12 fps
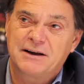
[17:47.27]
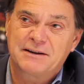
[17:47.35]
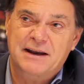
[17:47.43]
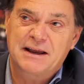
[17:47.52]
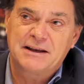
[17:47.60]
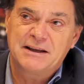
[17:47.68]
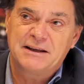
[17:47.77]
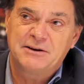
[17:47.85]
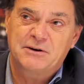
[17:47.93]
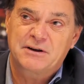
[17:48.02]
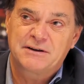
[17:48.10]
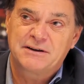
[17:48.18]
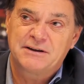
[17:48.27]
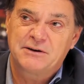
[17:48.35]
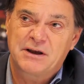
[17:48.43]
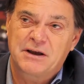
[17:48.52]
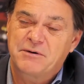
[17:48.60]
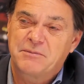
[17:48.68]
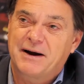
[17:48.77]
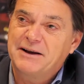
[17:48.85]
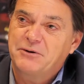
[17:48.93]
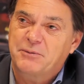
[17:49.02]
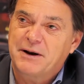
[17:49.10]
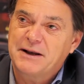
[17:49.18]
there any you have in
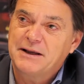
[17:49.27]
mind already?